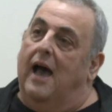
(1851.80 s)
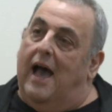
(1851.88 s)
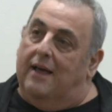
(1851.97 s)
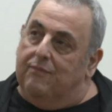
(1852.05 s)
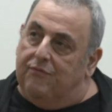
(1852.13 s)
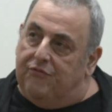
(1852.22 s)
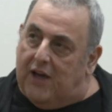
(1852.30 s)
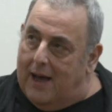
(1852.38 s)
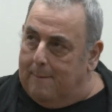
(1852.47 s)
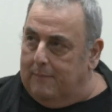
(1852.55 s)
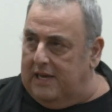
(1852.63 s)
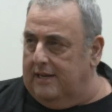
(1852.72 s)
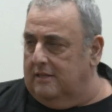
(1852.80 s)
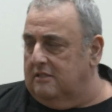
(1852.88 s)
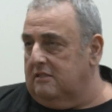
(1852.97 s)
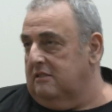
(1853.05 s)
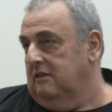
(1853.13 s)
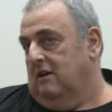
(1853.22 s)
And that
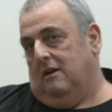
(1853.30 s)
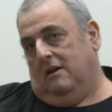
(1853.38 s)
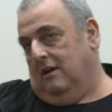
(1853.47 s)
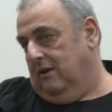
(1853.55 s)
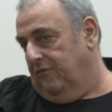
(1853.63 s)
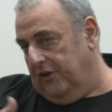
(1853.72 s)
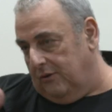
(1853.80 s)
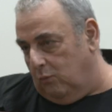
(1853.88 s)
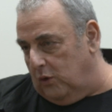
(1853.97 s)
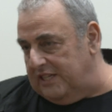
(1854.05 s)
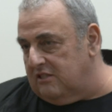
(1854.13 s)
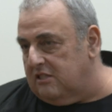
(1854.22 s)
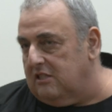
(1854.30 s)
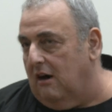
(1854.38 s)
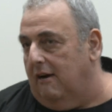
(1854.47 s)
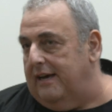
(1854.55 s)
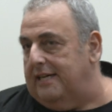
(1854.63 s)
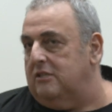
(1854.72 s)
means that we
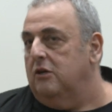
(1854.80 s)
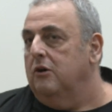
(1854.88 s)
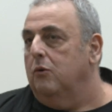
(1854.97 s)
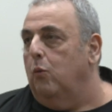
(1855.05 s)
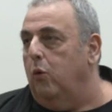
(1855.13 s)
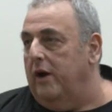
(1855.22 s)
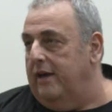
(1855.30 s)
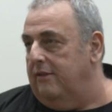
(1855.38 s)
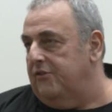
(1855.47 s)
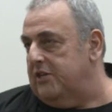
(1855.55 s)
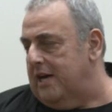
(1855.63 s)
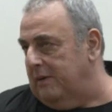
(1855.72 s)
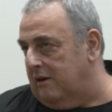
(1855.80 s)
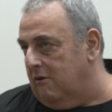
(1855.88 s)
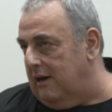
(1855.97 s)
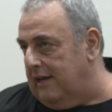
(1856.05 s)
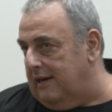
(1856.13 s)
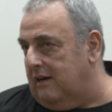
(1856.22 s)
side with
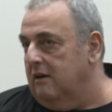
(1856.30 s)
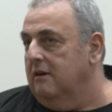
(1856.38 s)
democratic